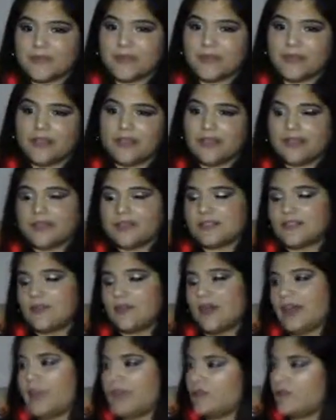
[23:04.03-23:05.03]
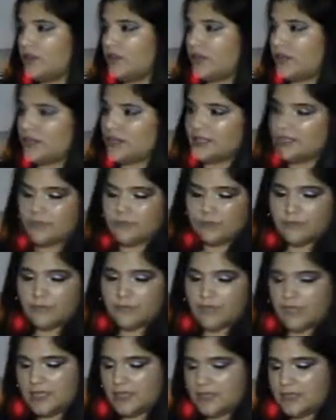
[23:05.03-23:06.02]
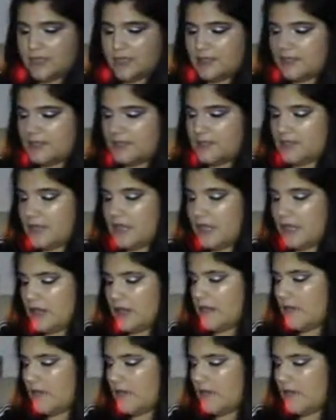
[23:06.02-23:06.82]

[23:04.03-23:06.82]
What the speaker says: So I have a lot of different pieces here.